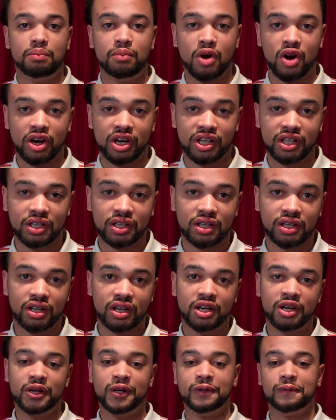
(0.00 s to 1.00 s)
Marketing.
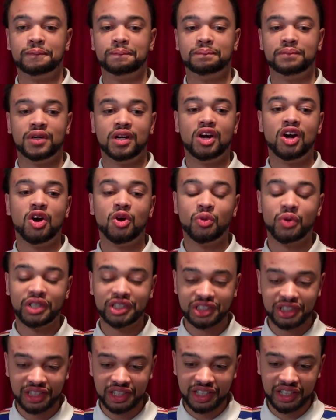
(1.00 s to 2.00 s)

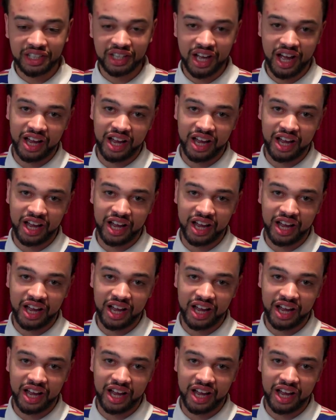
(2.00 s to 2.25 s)
Originally,